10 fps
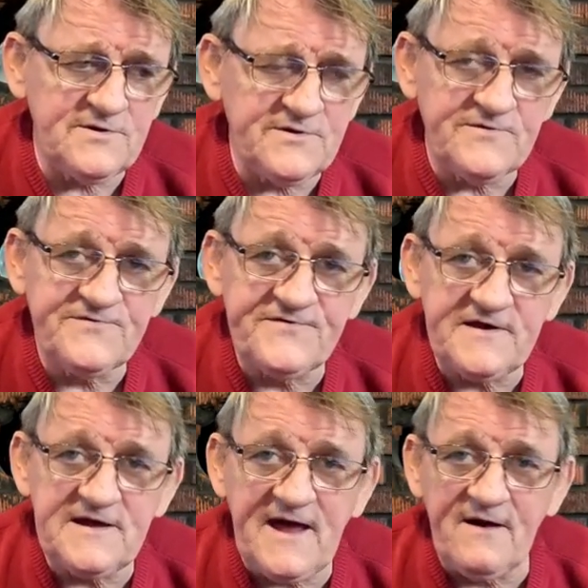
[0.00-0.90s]
you
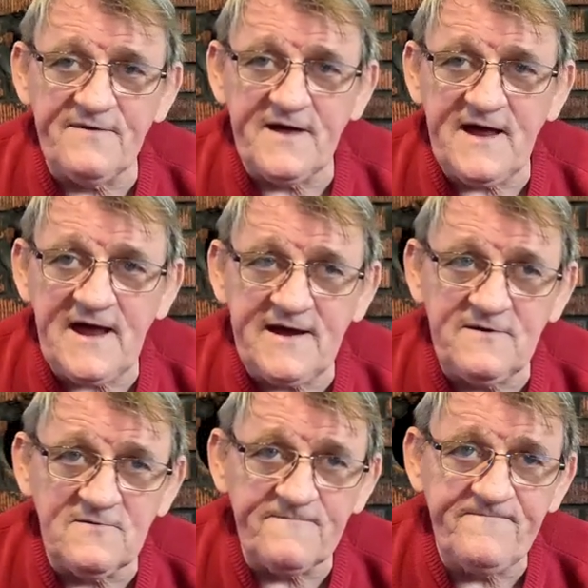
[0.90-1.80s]
see how the
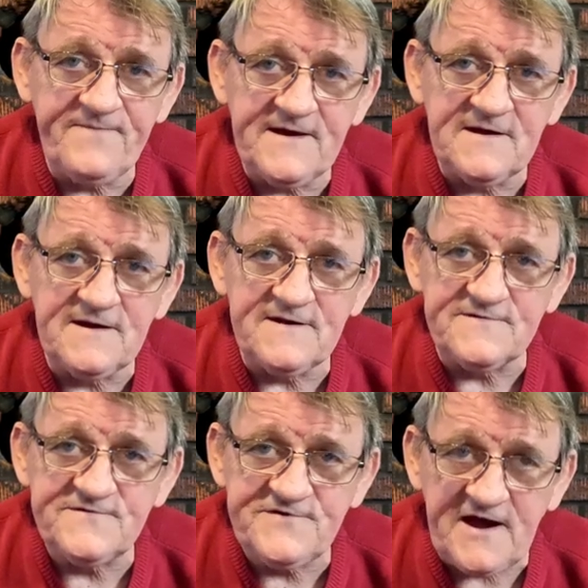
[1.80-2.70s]
anal fin
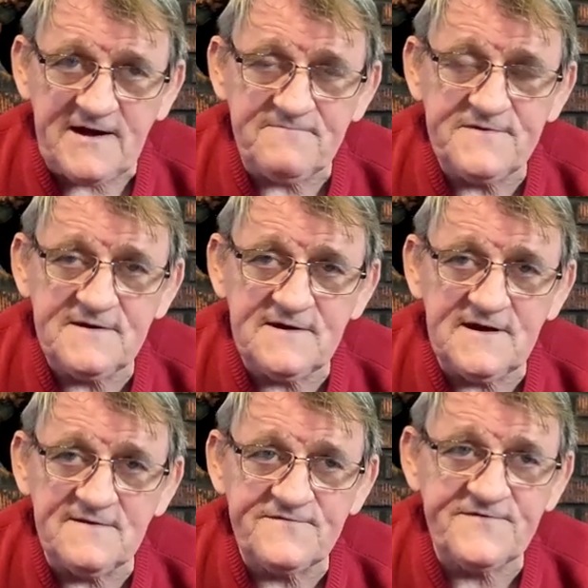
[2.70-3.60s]
is shaped.
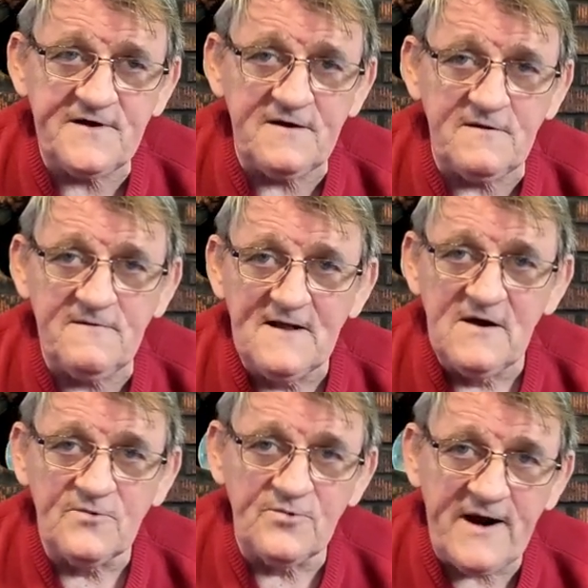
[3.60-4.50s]
It's
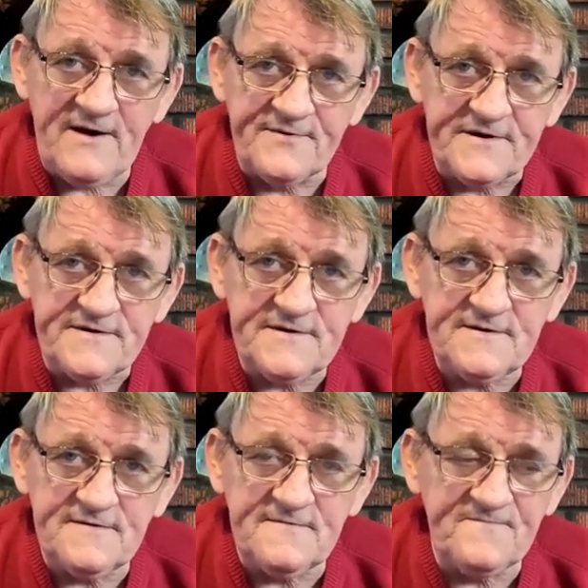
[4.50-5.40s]
rounded.
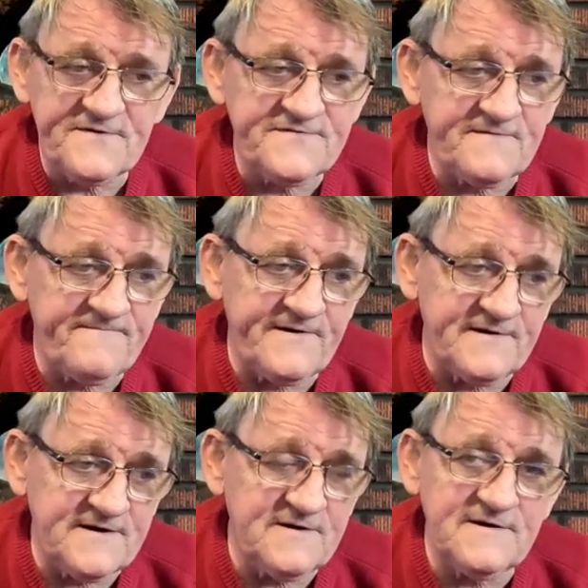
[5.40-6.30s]
This is a
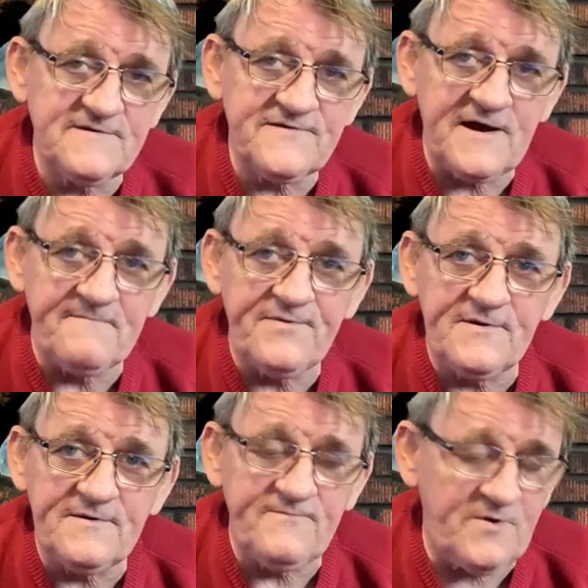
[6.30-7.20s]
very good
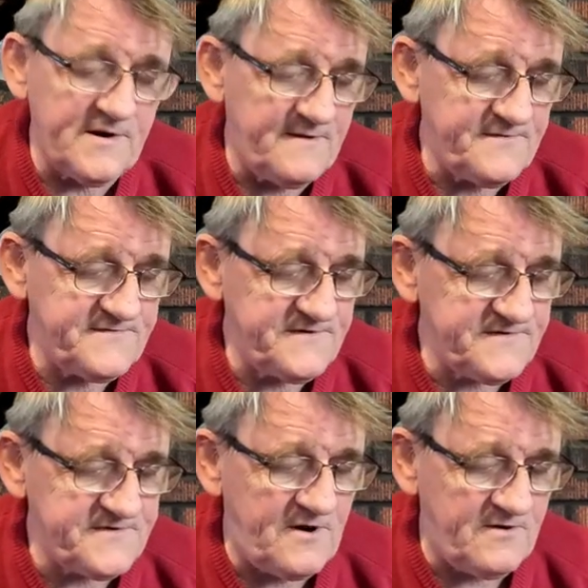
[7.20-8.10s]
example of what I was
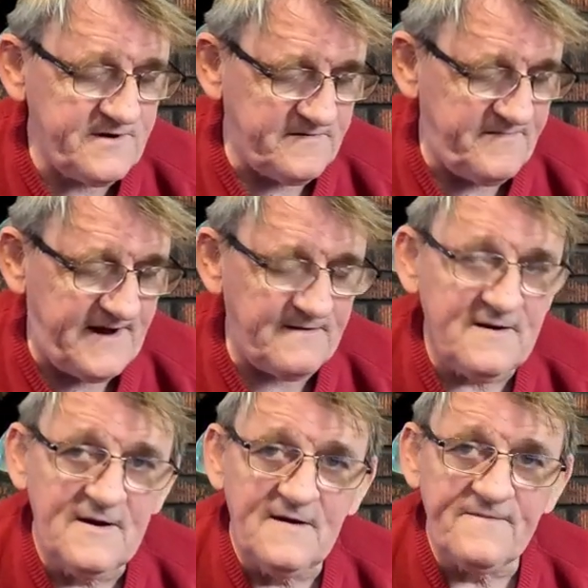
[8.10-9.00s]
just talking about,
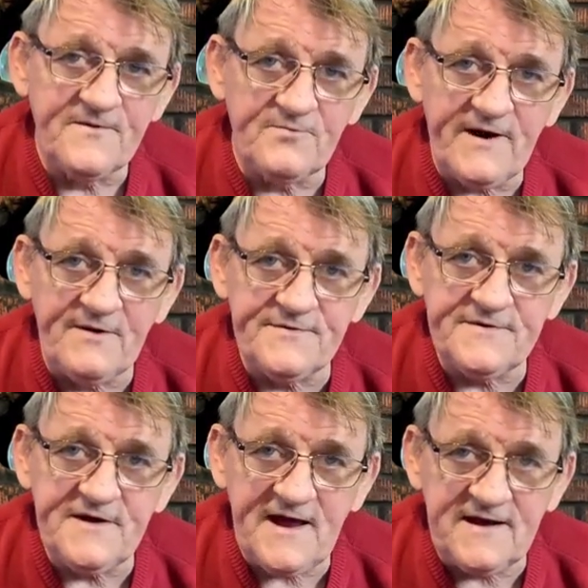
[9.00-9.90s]
the
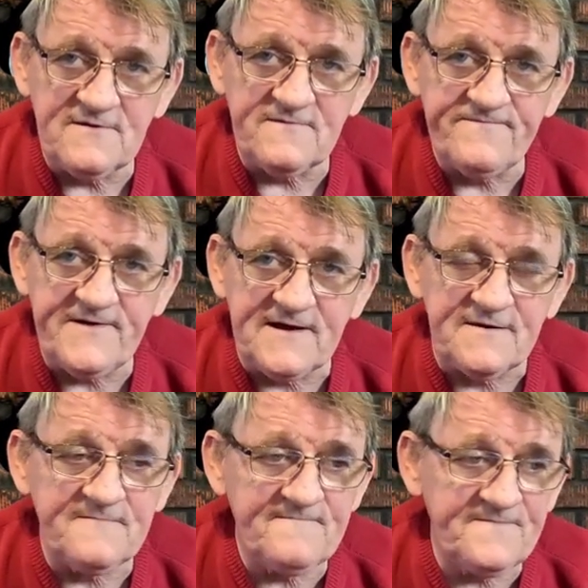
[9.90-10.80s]
rounded anal fin,